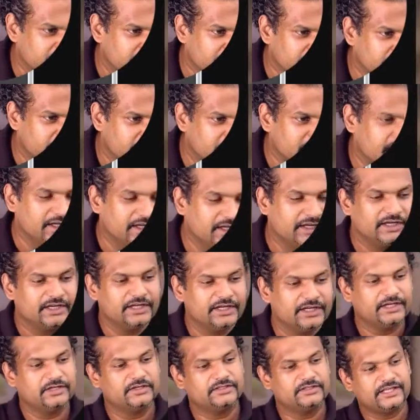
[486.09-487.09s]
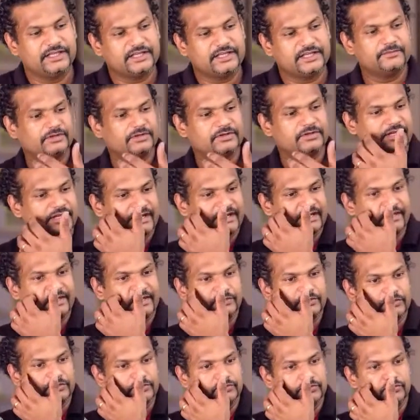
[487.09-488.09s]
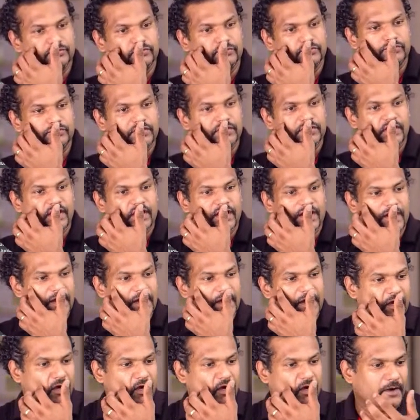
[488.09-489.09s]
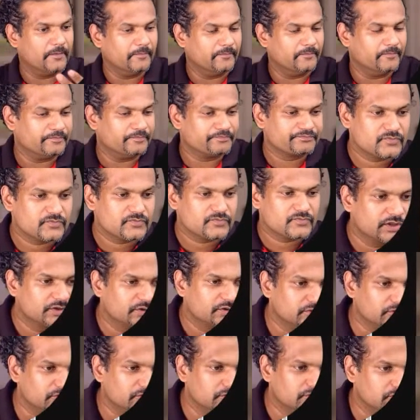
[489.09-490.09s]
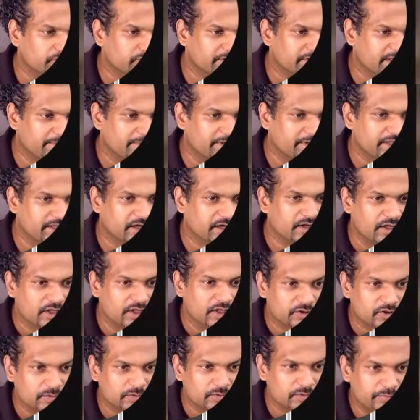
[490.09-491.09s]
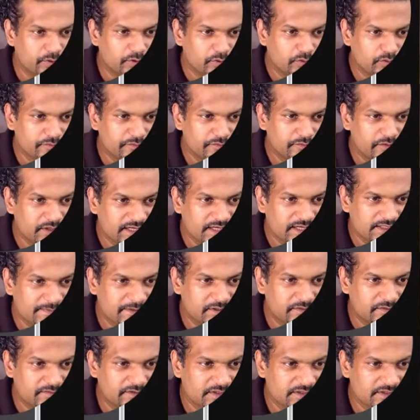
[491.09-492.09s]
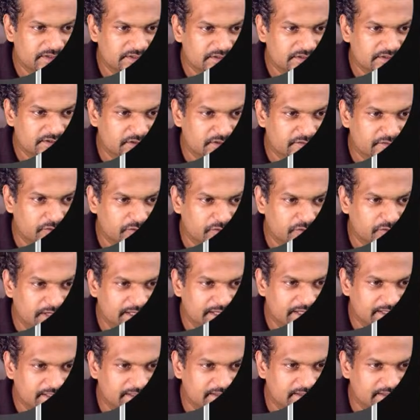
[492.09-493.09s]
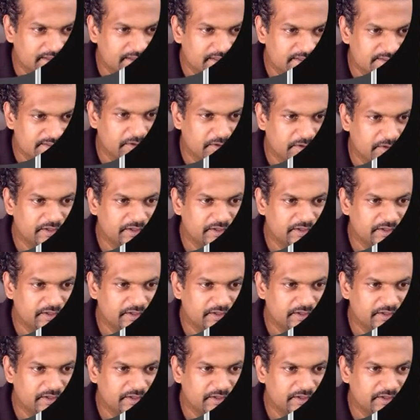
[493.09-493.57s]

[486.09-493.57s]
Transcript: here, it'll take him directly to um, to Wikipedia. The beautiful aspect of this is if you click this